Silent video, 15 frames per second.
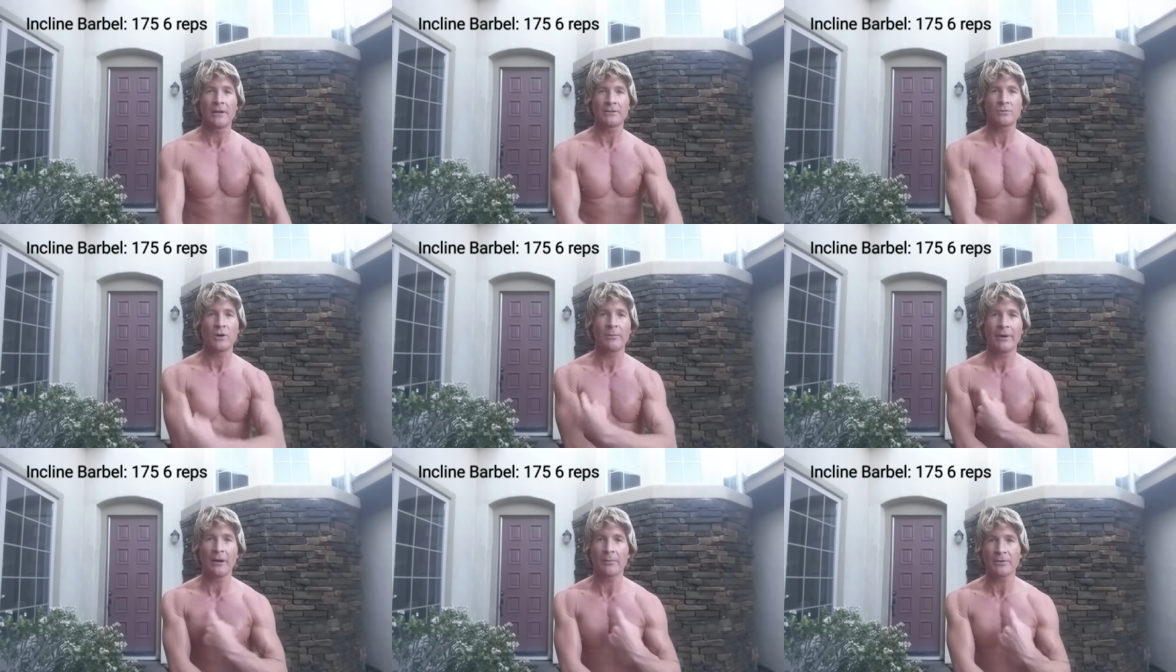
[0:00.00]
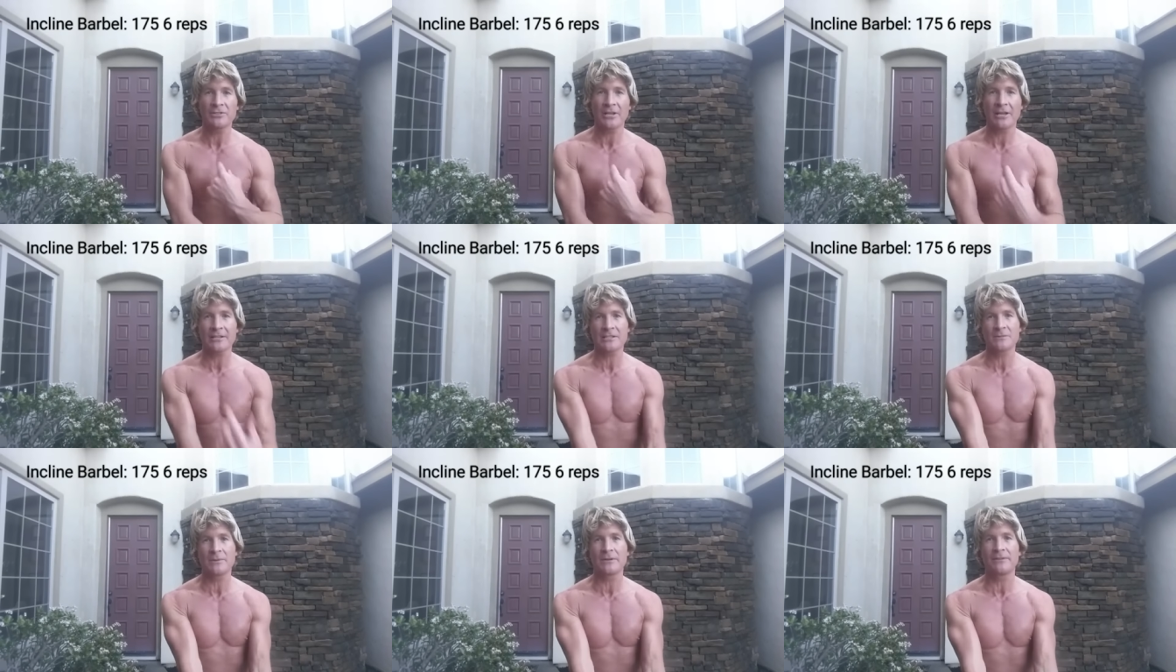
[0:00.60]
that's why my upper
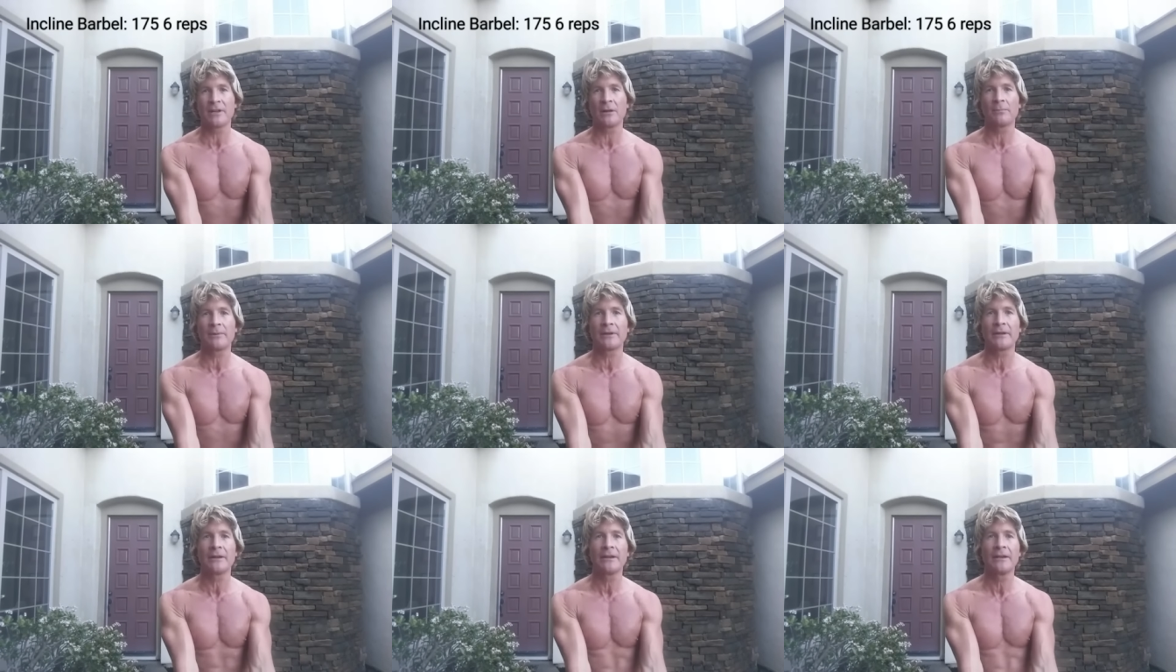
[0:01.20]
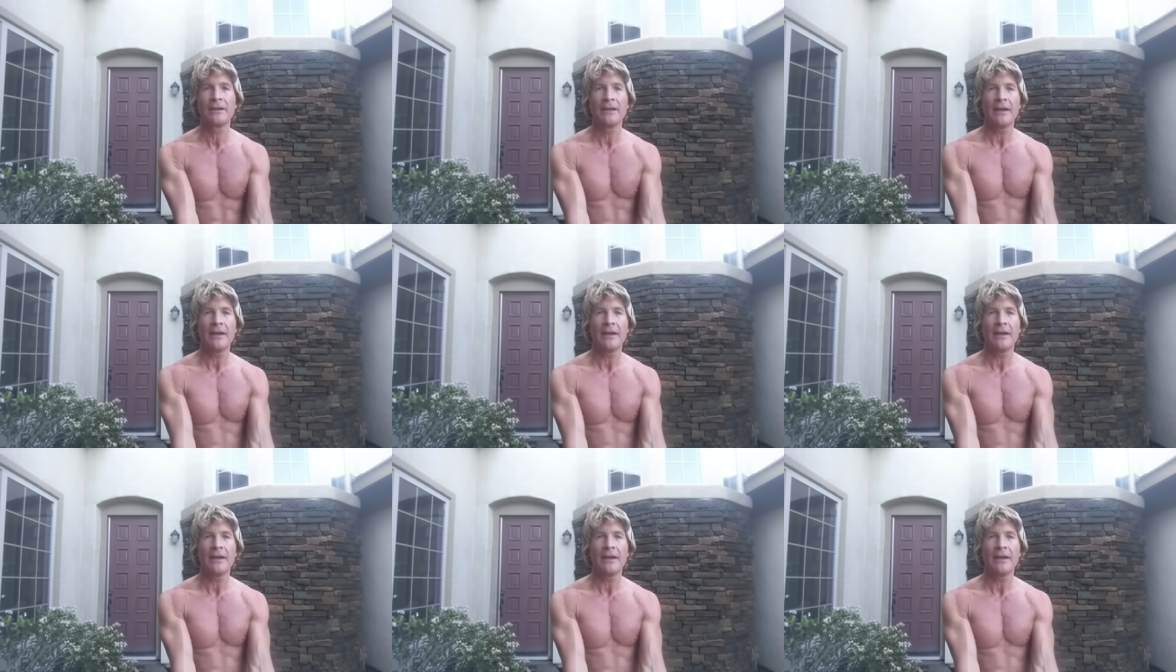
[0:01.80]
chest has been developing.